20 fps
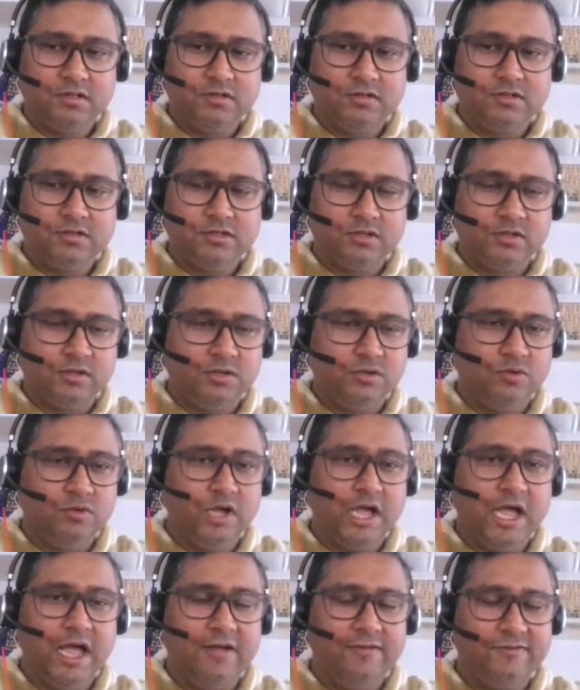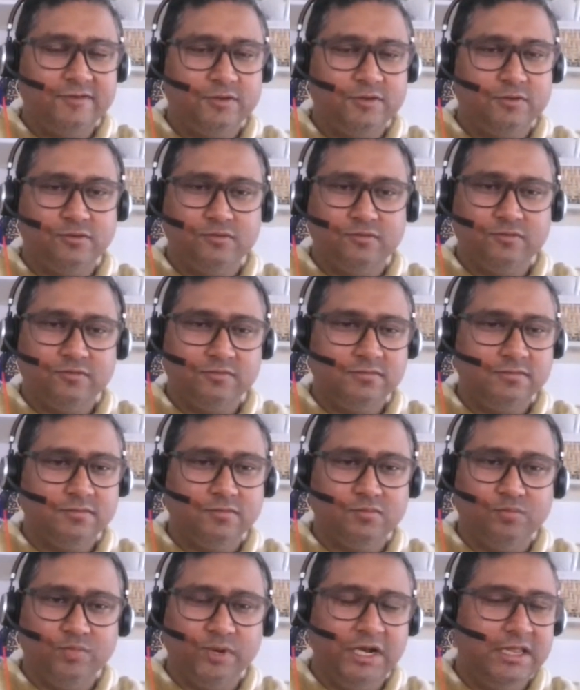So you have to
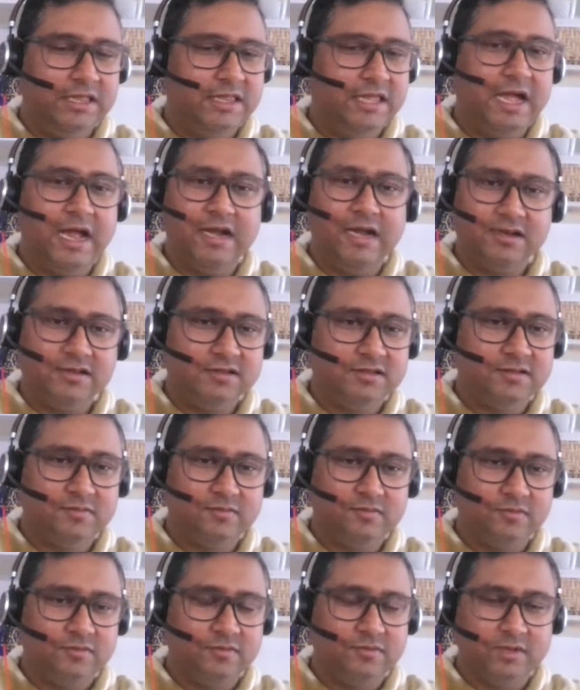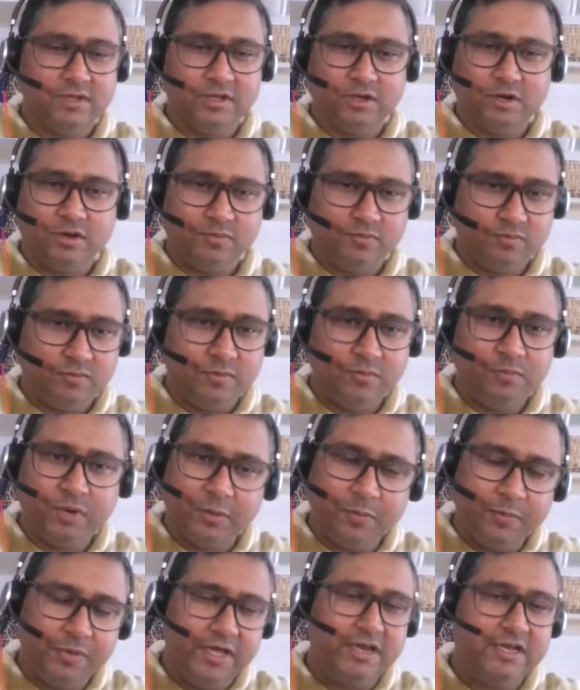build that. Your
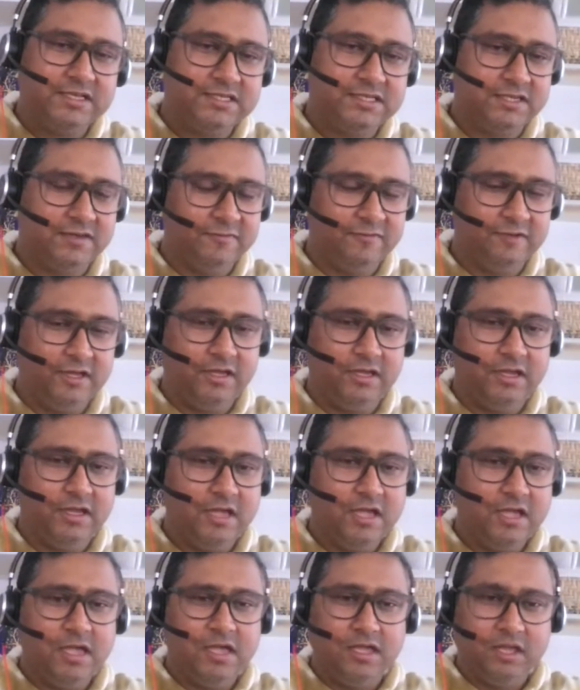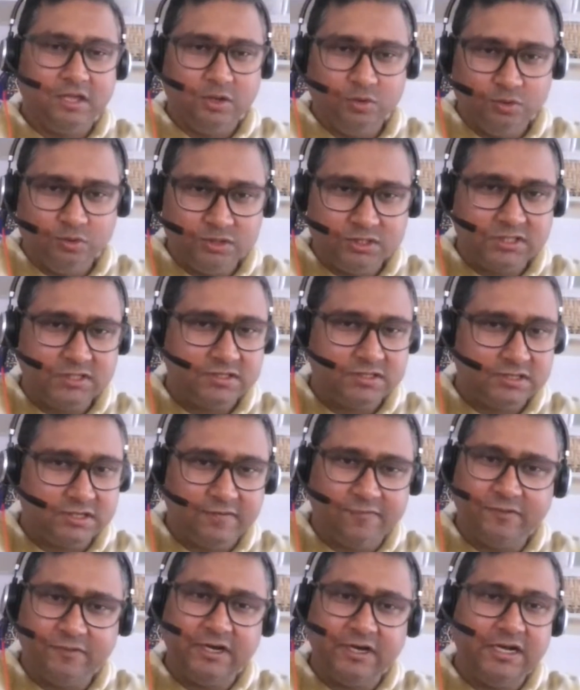Prepare a CV, use
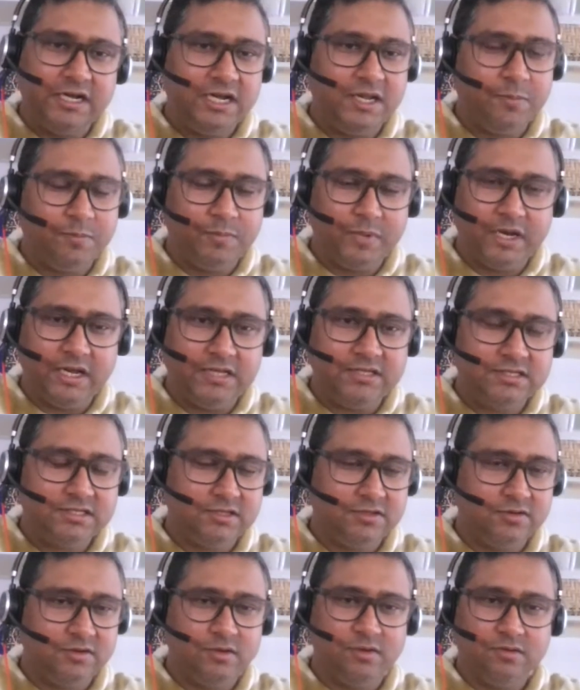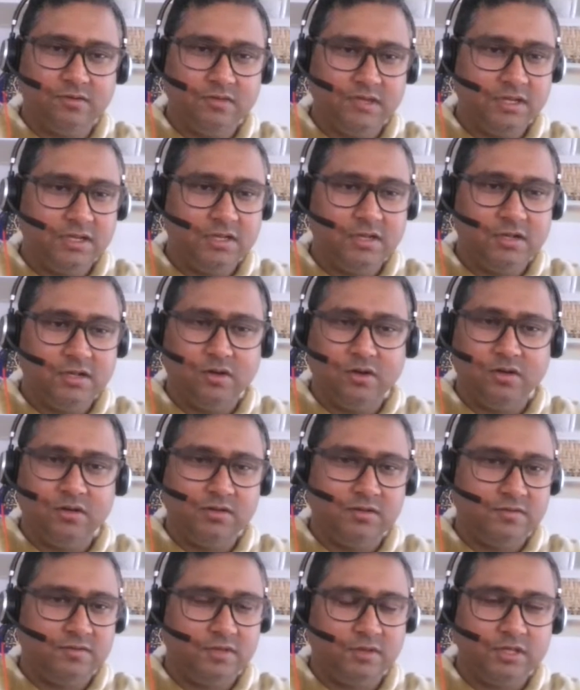different templates.
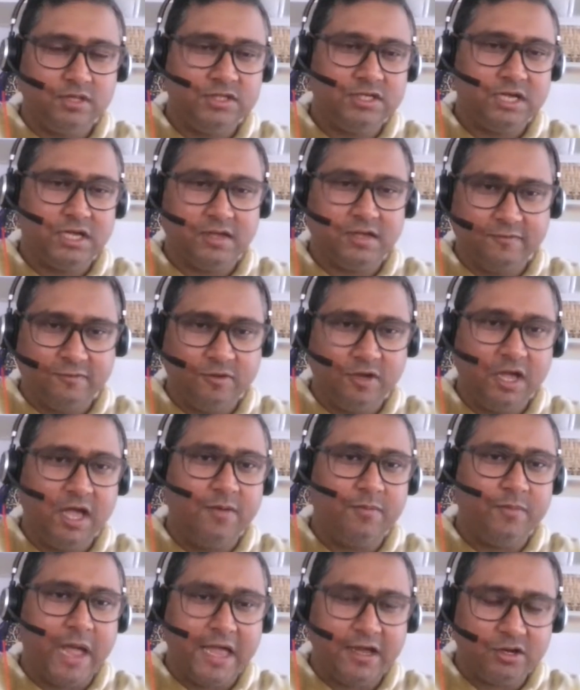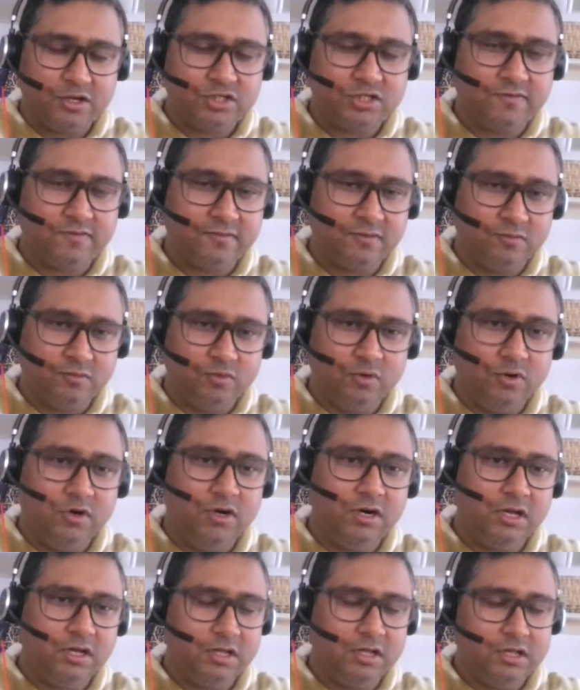You can check if you have Microsoft
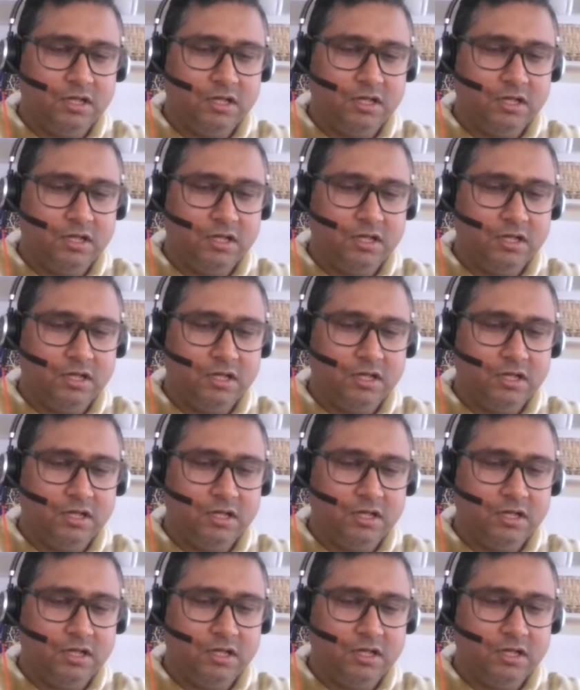Word.